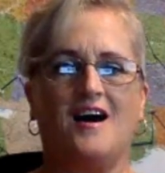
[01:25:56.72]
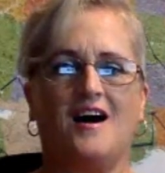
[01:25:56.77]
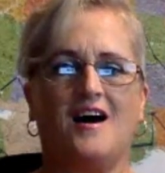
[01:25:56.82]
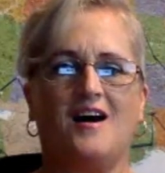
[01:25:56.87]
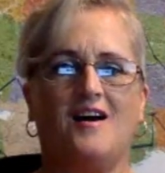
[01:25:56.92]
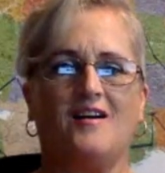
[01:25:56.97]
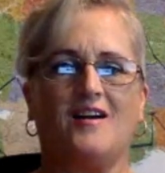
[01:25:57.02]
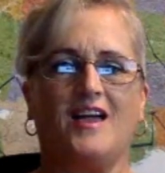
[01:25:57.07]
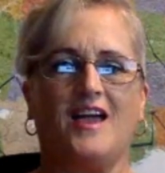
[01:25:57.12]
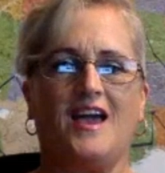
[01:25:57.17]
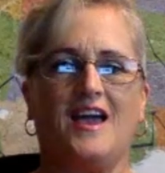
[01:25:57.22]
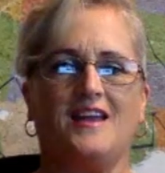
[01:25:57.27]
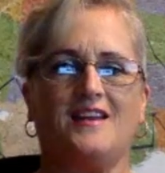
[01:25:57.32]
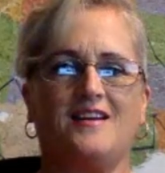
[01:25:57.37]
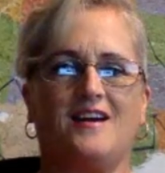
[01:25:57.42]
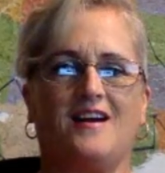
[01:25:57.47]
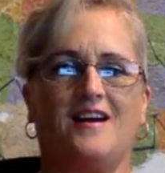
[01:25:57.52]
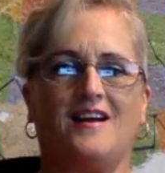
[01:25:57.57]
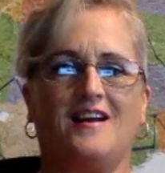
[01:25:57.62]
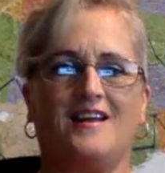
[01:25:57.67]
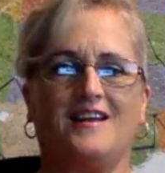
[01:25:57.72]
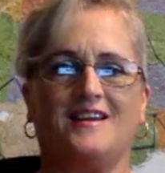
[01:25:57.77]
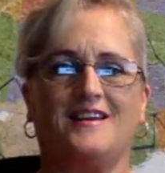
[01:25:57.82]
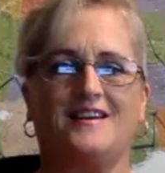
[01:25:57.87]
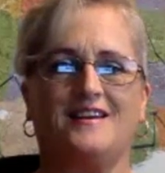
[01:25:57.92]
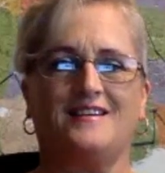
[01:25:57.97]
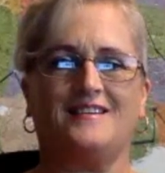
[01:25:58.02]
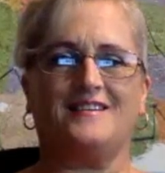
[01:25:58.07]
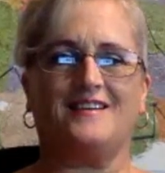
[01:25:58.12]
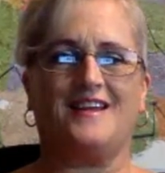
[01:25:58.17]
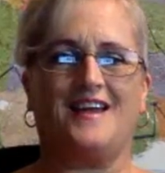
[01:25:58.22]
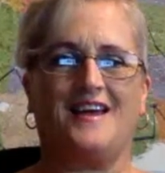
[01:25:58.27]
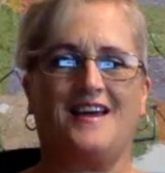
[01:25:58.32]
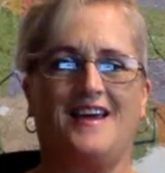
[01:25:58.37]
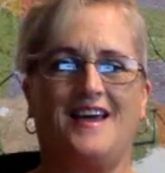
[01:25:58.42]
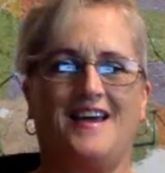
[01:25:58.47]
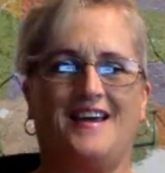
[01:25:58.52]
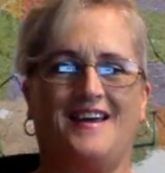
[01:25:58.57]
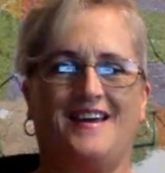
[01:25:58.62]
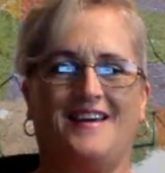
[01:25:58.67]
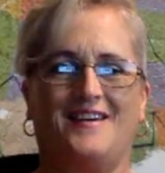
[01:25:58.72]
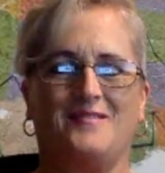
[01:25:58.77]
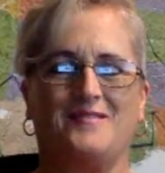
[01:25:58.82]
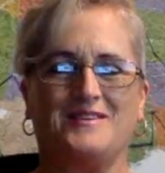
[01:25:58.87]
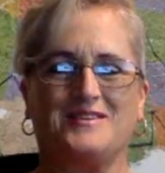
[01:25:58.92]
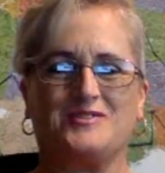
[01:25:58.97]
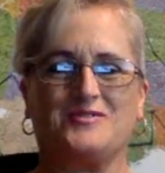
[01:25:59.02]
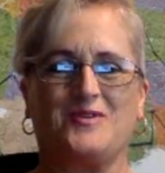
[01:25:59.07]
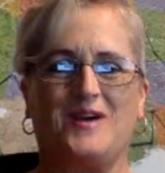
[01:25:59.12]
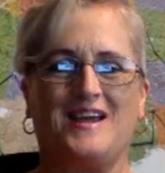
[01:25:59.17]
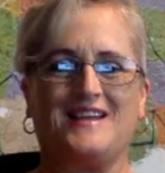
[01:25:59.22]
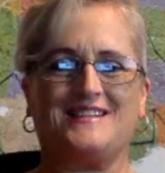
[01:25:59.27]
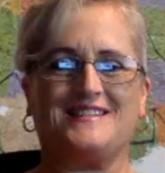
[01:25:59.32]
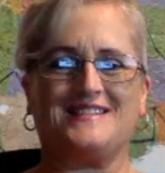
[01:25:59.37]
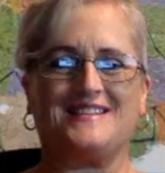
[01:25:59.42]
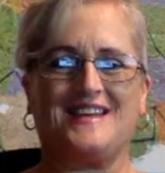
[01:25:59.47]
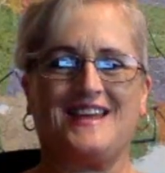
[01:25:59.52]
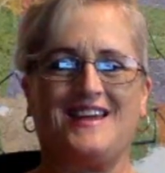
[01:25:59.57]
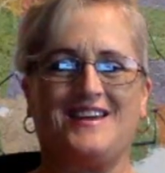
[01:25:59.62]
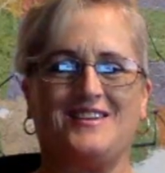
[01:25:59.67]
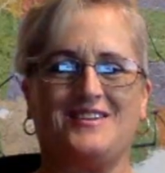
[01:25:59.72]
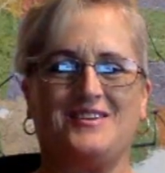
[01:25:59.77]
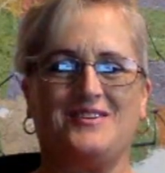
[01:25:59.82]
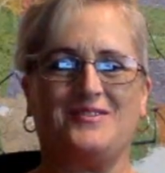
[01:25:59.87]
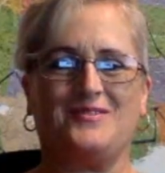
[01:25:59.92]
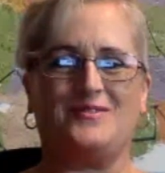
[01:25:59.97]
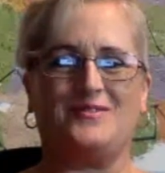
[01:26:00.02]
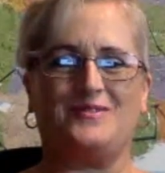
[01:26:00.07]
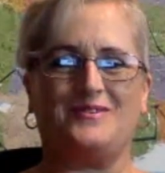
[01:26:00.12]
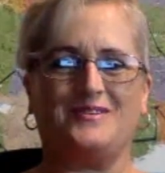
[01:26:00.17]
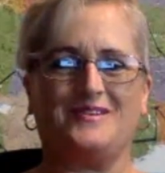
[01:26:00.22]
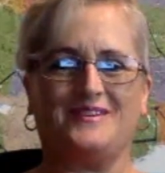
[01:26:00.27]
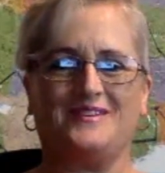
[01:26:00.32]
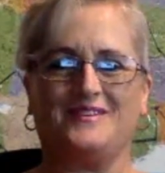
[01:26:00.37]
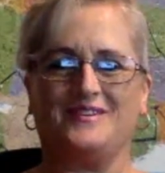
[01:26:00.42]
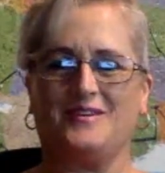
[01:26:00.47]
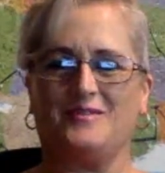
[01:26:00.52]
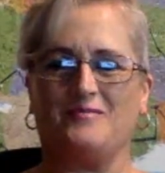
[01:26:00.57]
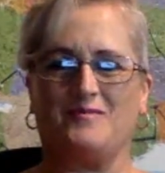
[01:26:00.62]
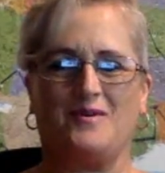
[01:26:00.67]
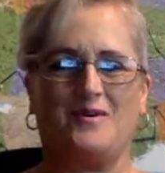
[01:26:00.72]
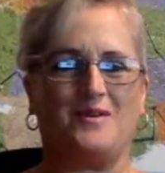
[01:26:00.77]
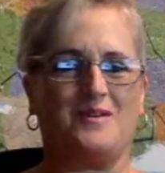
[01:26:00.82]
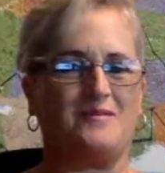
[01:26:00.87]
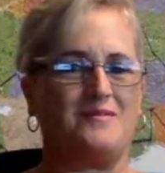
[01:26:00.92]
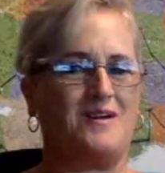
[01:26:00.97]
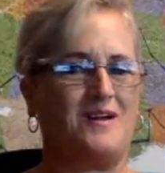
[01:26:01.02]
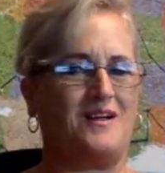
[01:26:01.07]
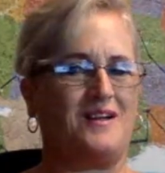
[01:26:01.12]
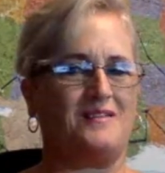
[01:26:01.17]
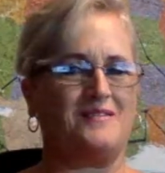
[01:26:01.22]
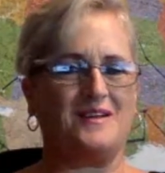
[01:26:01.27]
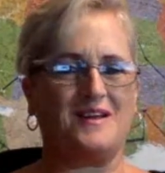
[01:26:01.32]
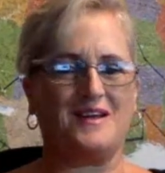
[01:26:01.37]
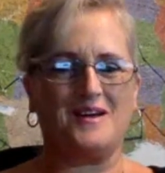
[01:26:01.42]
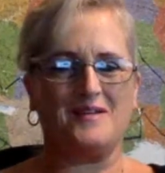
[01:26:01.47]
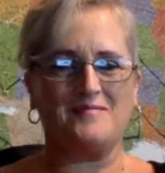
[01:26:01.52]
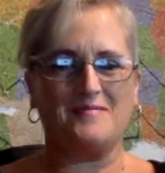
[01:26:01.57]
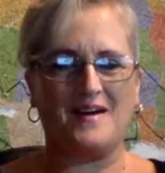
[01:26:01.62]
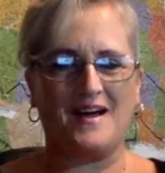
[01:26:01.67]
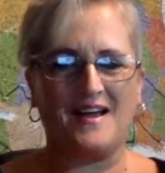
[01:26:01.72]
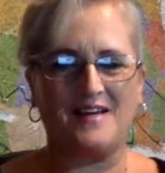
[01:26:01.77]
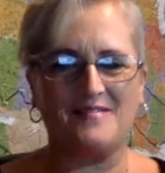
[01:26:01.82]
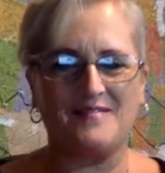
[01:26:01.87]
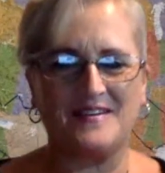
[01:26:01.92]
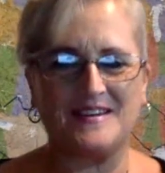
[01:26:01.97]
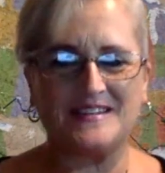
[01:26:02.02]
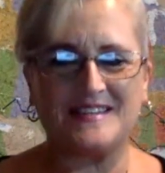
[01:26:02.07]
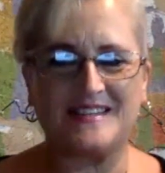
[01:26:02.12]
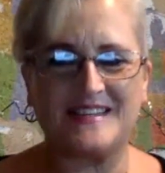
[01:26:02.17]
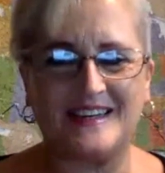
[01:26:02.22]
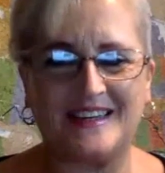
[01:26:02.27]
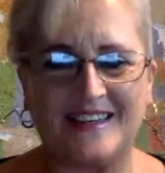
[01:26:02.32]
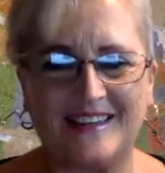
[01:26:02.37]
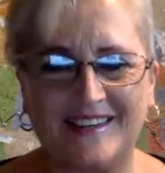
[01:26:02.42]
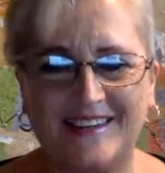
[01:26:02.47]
Okay, darling. It was great seeing you. You're more than welcome to come by and visit.